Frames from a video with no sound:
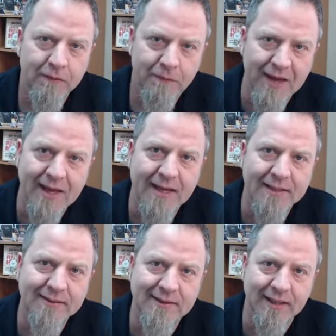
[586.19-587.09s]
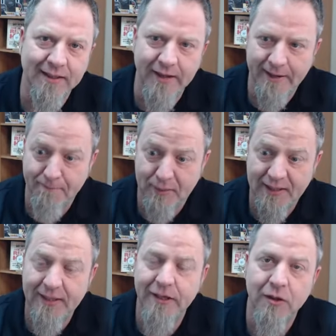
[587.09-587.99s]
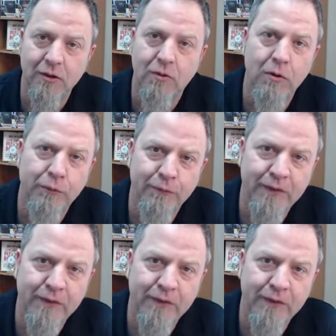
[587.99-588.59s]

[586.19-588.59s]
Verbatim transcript: phase and, and planning your growth